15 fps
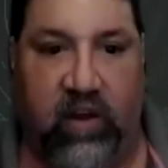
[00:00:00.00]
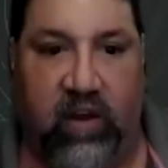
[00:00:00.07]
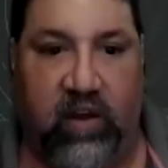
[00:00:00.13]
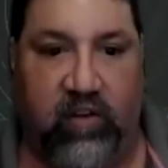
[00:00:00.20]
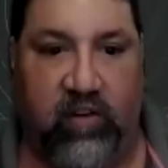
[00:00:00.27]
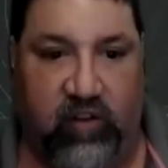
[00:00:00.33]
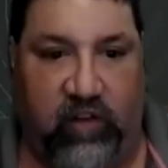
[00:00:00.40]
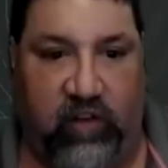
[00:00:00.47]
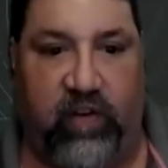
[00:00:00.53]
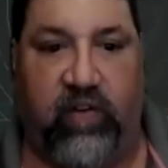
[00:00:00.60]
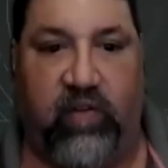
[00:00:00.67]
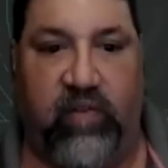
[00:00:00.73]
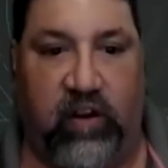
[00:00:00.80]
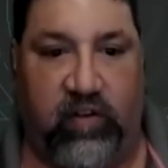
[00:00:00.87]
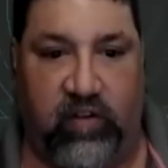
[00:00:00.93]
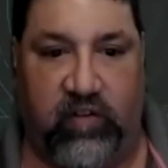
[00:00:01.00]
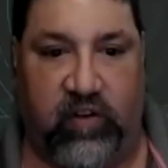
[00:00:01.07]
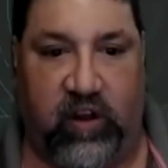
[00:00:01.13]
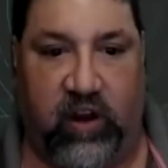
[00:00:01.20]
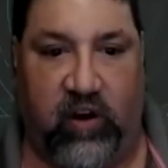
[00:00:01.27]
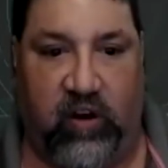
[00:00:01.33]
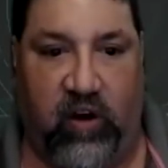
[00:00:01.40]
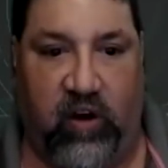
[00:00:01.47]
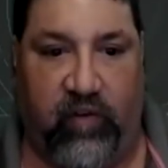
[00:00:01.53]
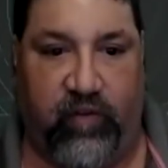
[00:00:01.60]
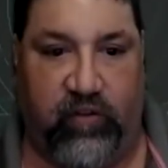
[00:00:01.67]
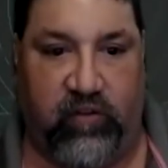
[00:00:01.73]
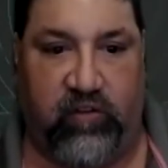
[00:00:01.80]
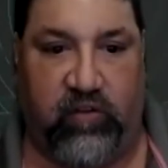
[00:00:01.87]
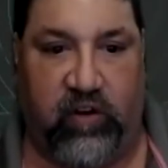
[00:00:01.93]
chief information security
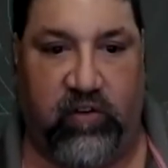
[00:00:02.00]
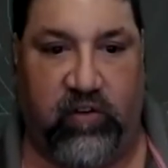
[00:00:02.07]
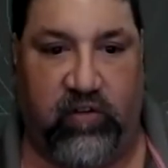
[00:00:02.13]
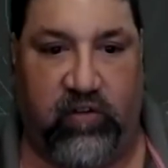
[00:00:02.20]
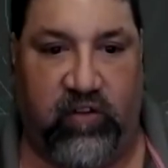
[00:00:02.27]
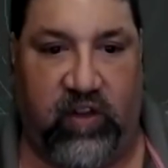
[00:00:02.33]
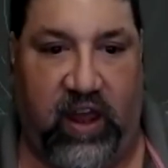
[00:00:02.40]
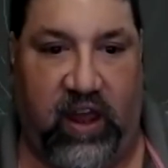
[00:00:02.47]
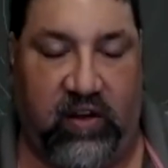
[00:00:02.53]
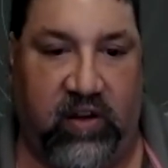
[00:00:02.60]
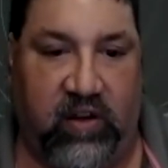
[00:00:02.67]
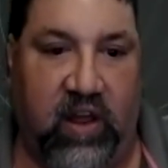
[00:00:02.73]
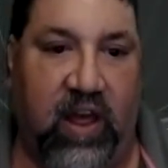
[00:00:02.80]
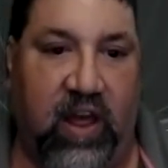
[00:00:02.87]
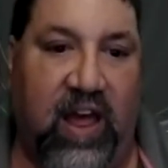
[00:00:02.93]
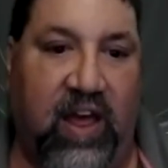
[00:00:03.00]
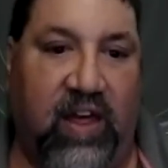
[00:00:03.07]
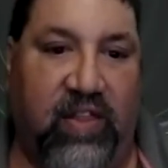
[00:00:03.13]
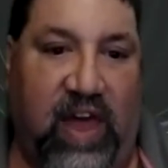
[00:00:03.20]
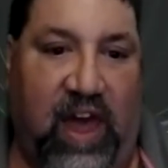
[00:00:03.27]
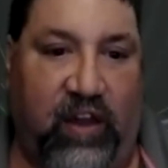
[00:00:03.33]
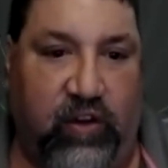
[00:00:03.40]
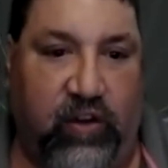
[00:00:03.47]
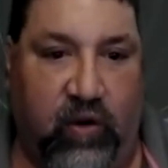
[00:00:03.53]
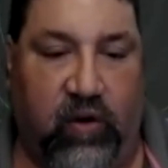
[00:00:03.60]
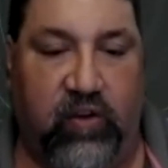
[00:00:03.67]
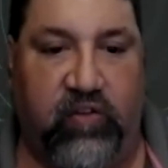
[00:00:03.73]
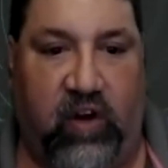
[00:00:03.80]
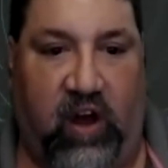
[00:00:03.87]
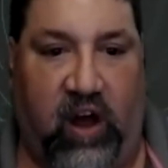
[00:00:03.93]
officers, understand that your
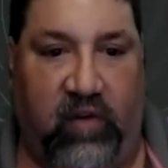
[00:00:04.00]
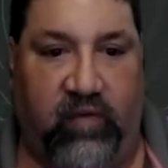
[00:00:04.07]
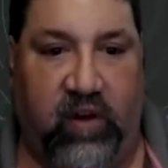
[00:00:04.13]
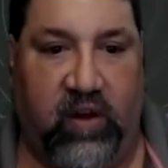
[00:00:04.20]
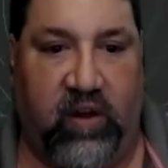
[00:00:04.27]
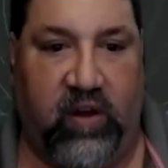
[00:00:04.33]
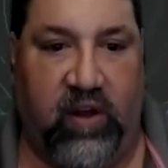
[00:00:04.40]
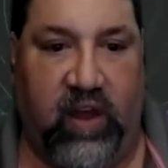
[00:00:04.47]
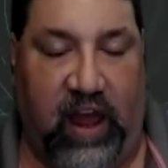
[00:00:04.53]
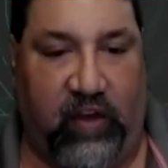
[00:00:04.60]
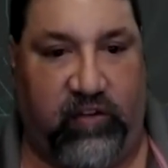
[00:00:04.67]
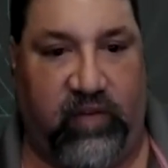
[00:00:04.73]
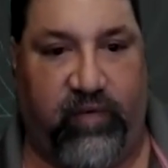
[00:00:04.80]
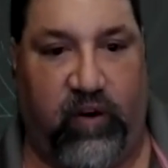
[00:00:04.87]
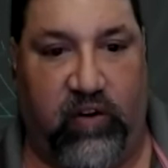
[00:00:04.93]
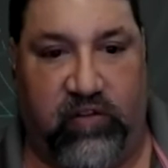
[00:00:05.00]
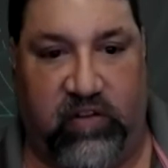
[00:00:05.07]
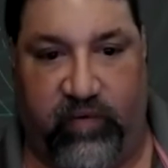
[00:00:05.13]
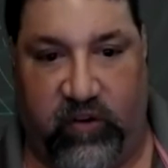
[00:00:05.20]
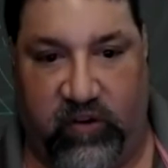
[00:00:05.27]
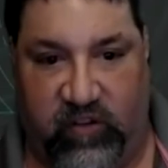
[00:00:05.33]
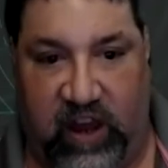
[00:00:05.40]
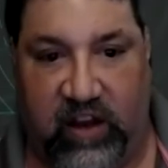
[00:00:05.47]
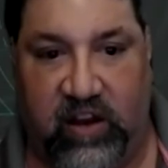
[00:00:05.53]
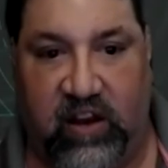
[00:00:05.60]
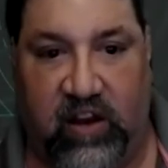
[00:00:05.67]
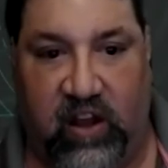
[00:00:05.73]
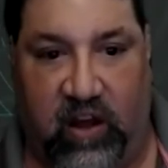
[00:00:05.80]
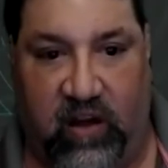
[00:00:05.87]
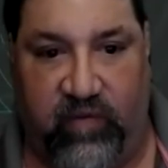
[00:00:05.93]
job as the person protecting the
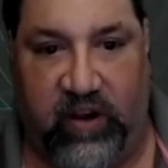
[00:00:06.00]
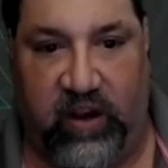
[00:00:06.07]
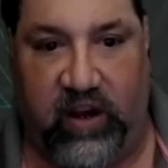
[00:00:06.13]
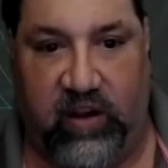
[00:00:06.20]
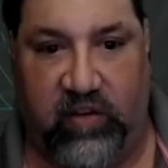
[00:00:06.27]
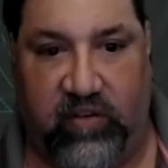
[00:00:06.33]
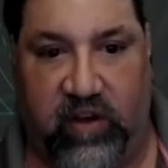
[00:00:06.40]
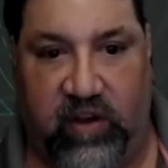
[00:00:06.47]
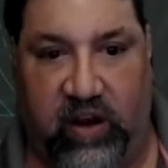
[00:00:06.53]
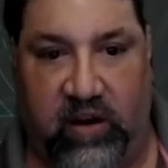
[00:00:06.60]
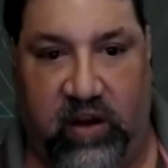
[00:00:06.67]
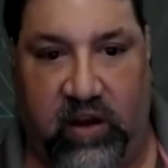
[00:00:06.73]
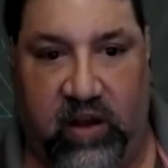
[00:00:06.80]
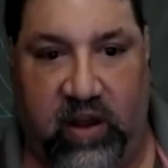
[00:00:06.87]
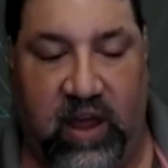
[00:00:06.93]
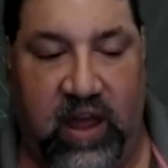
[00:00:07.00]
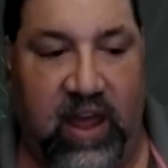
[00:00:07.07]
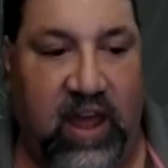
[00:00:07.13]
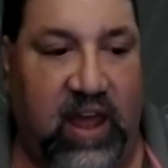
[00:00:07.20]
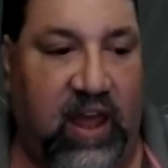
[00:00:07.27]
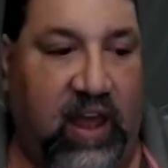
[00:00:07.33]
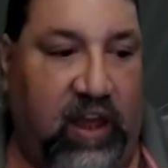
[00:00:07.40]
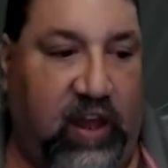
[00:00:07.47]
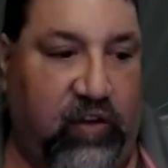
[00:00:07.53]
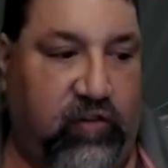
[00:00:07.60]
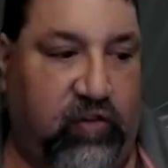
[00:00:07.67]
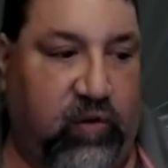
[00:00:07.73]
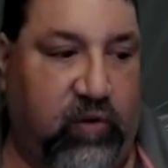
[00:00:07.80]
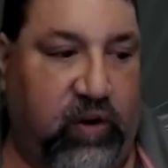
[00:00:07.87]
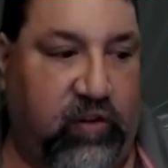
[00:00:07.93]
company and its data is
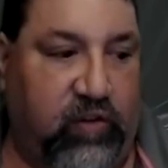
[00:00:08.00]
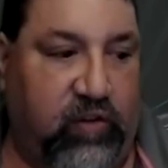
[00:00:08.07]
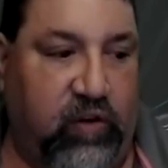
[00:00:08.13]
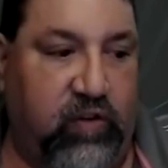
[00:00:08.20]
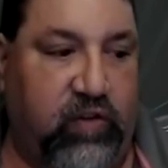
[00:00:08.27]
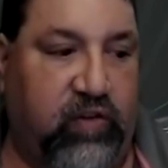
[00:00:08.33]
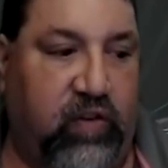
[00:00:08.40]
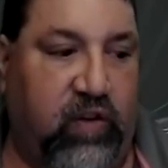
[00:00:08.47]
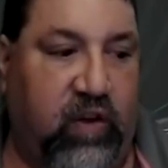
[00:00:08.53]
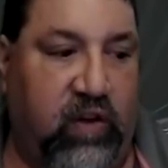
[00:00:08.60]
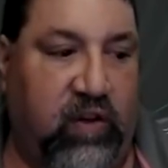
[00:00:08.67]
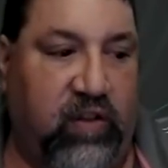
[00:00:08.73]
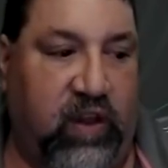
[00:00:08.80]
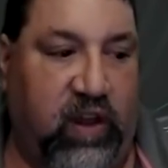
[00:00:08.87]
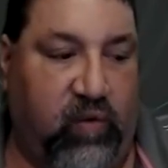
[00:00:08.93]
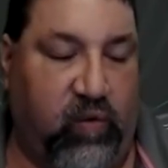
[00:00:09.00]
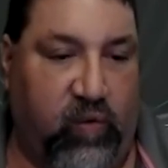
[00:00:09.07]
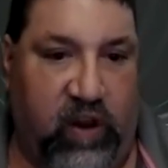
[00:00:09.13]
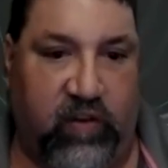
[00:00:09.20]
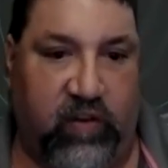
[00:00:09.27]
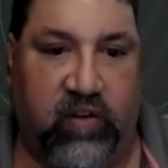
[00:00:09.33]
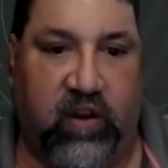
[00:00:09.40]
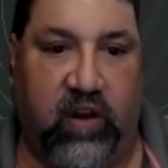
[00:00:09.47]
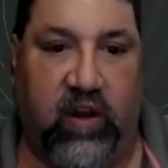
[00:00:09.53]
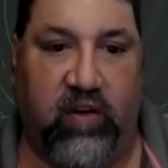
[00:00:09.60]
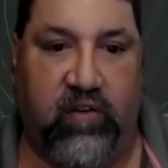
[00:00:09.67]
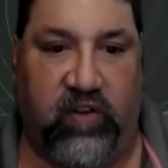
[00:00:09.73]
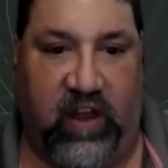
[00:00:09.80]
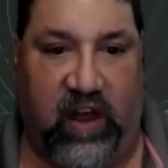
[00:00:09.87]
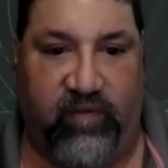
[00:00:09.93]
to reduce the risk
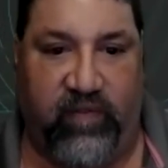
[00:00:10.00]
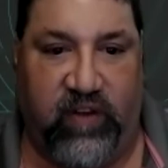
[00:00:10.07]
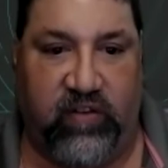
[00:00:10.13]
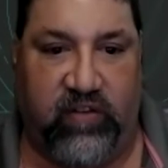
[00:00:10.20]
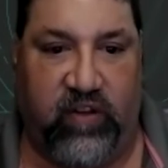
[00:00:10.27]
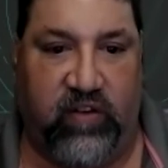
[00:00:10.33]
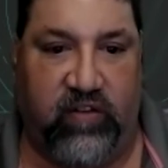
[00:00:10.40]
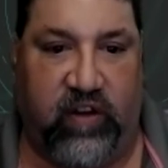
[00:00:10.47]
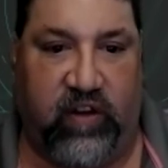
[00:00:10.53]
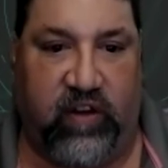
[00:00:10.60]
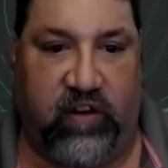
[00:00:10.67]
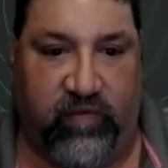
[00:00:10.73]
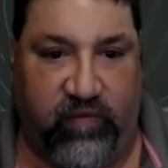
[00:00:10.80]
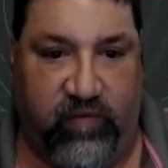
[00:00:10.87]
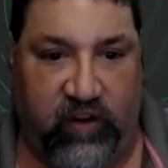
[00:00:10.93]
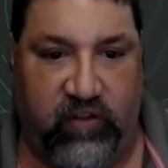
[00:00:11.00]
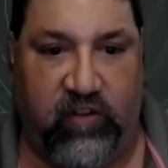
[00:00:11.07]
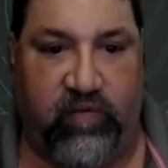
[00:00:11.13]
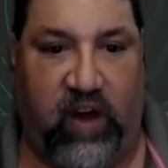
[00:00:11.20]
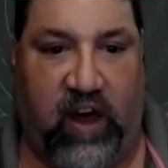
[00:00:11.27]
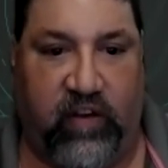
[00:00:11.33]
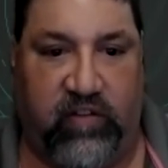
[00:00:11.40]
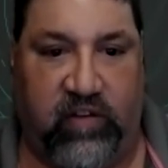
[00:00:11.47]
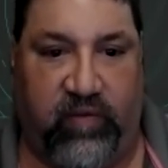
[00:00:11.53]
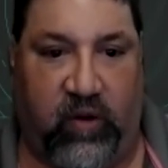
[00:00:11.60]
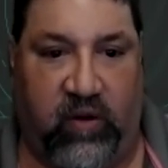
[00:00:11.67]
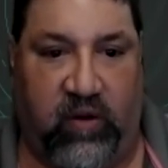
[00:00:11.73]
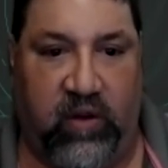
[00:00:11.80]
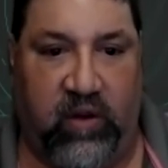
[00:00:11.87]
to that business as much as possible